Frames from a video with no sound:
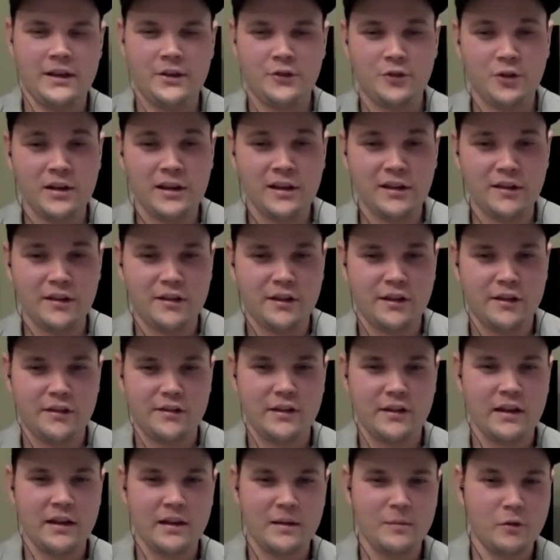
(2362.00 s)
Like in trading, thing
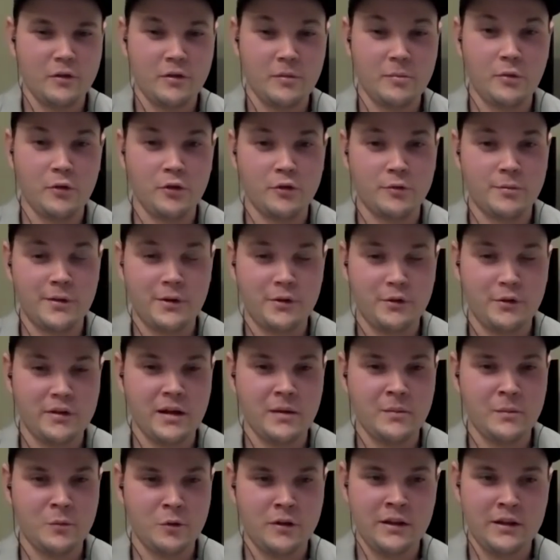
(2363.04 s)
things like mostly people spend their
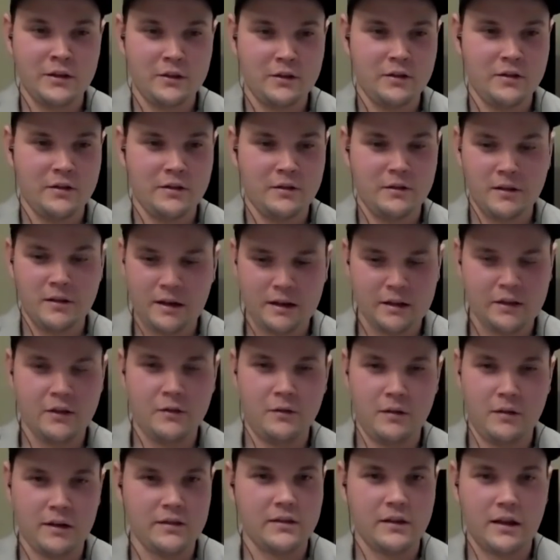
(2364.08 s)
time looking the, at,
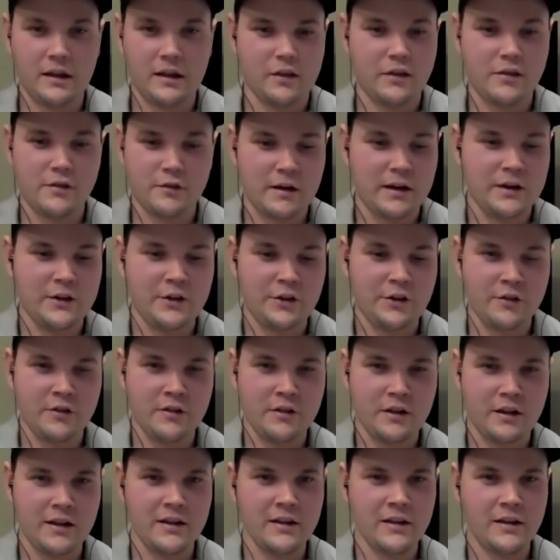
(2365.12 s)
at, at strategies
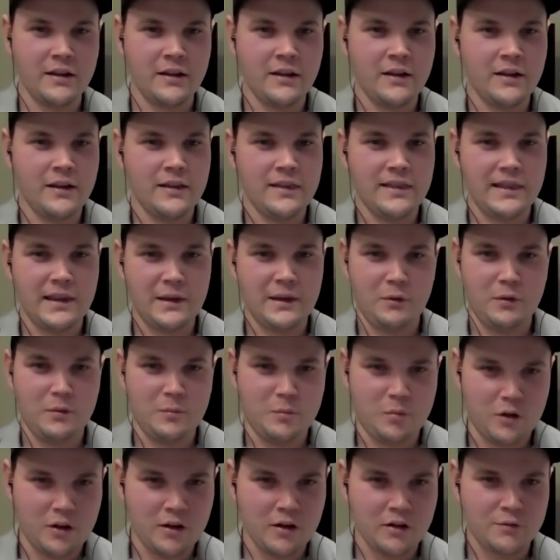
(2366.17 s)
online. They
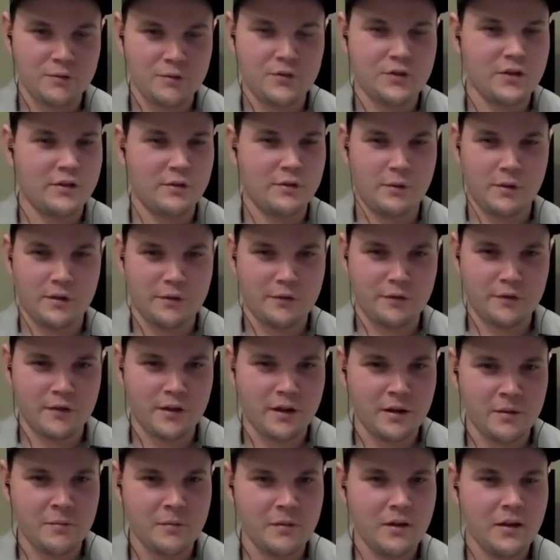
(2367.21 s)
read blogs, which is a waste of
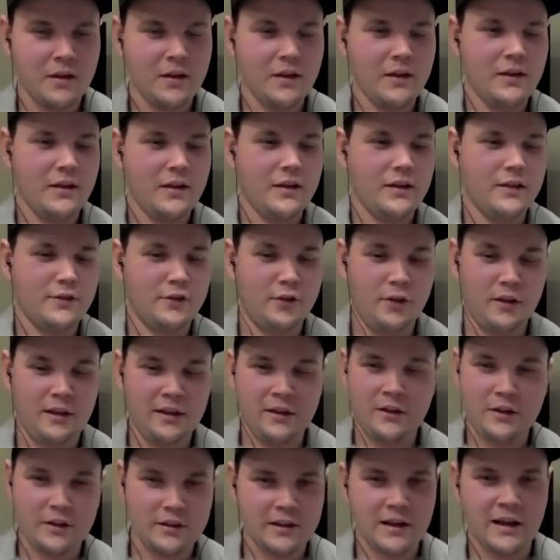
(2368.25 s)
time. And so you
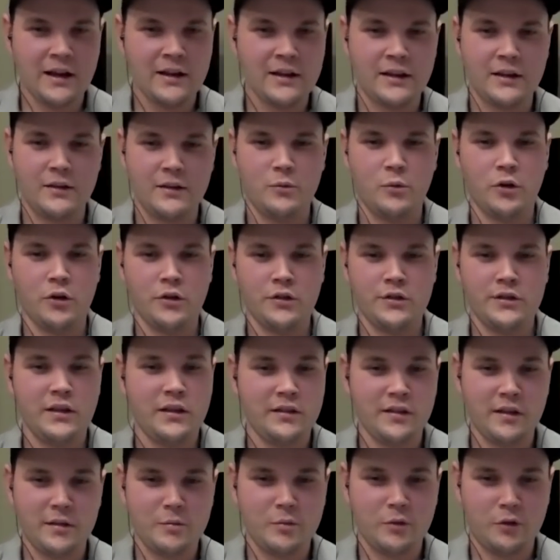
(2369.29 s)
can cut that. You can work on
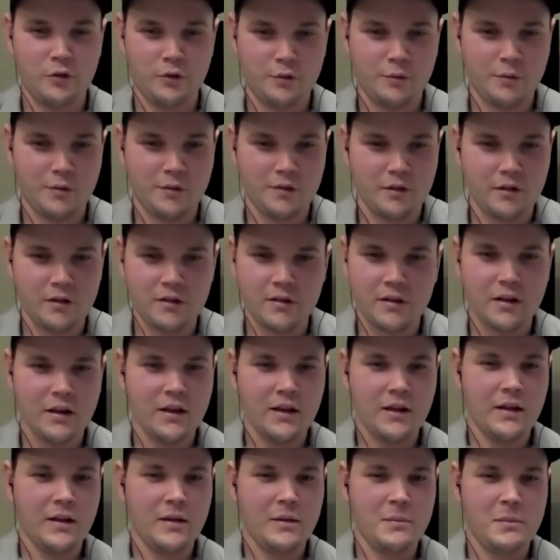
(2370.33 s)
things that produce result
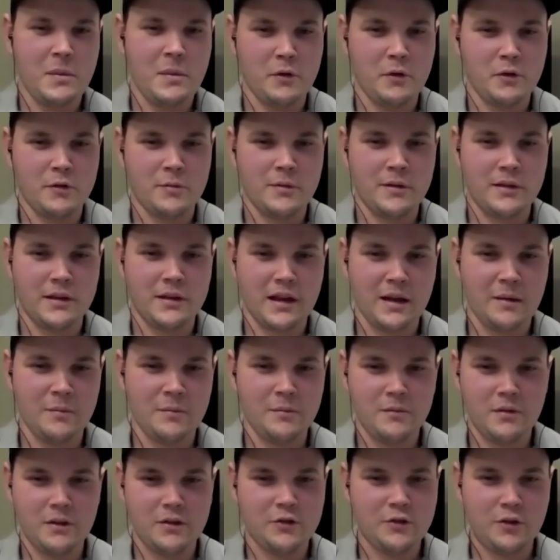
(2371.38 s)
people spend
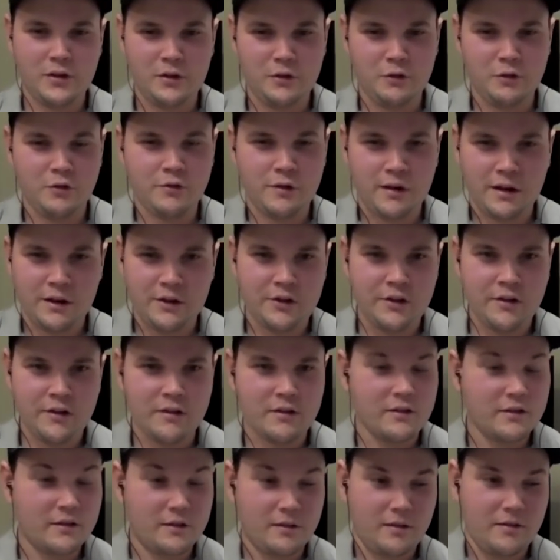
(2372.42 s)
time like, trying new
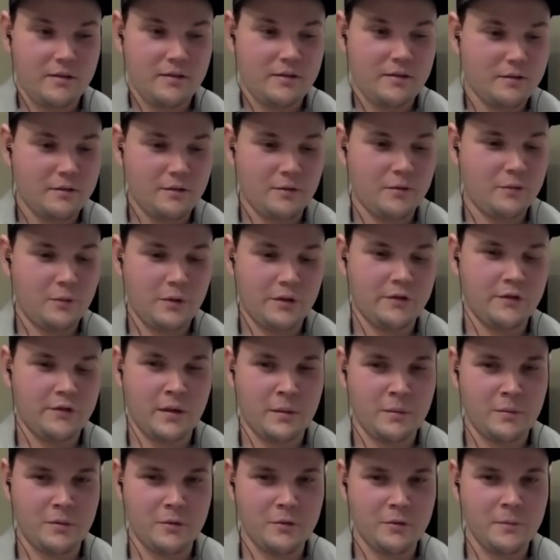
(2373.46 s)
strategies with uh, waste
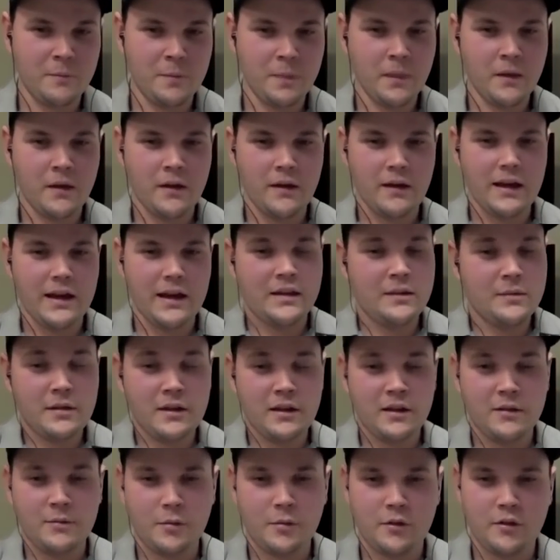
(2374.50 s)
time too and same
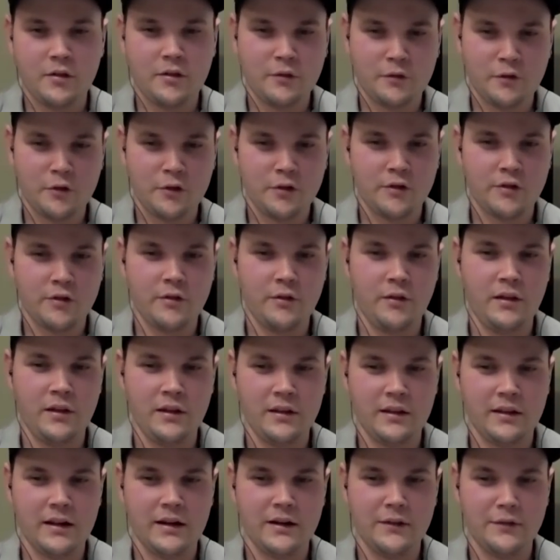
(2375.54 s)
thing in business of course so you
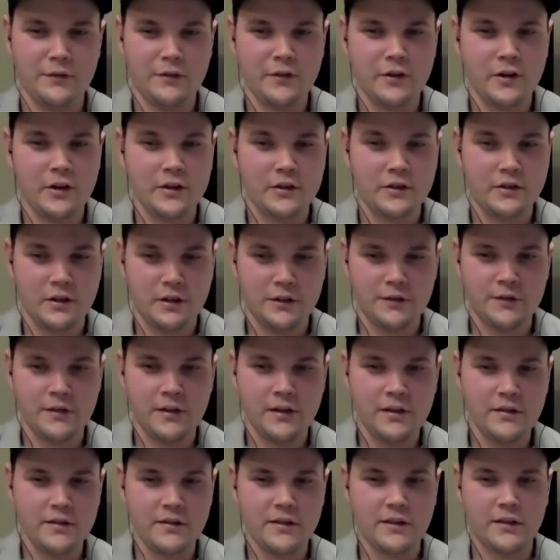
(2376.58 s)
can kind of cut a lot of
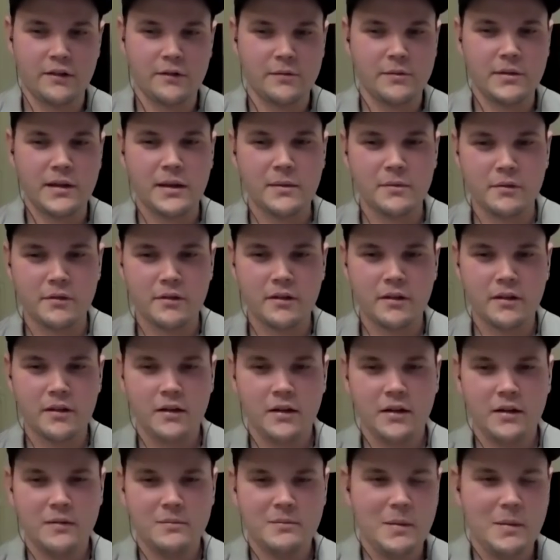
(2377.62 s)
things and sometimes
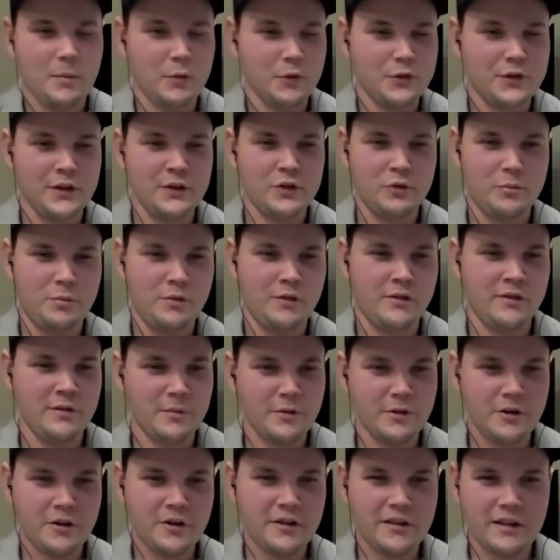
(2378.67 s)
people think they're busy
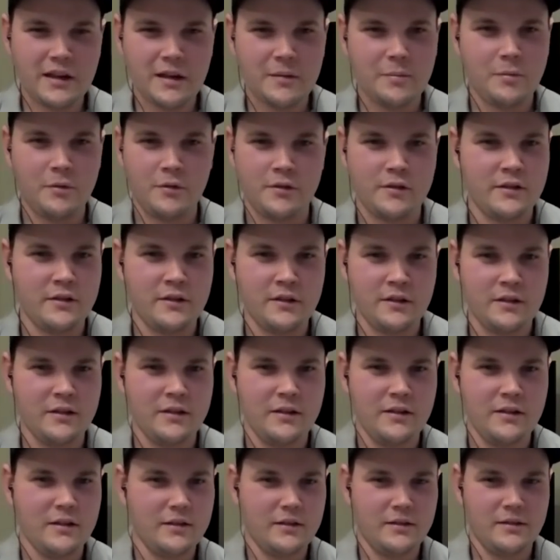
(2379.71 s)
but they're not that
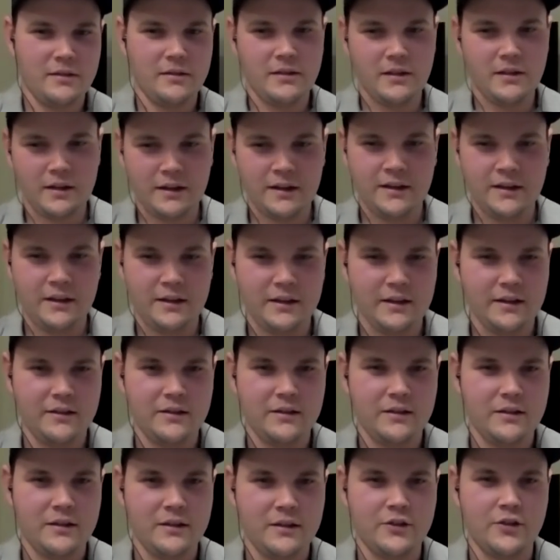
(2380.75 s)
busy in the
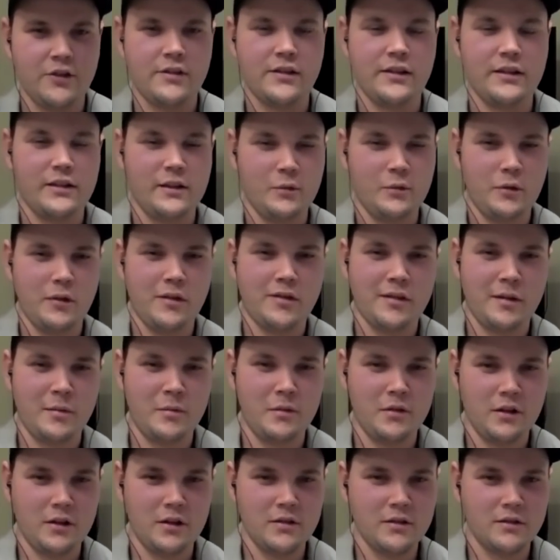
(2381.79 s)
end it's just like they waste time
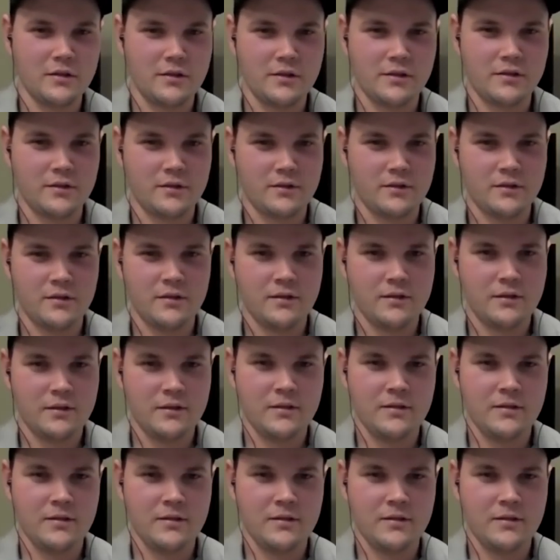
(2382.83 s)
a lot so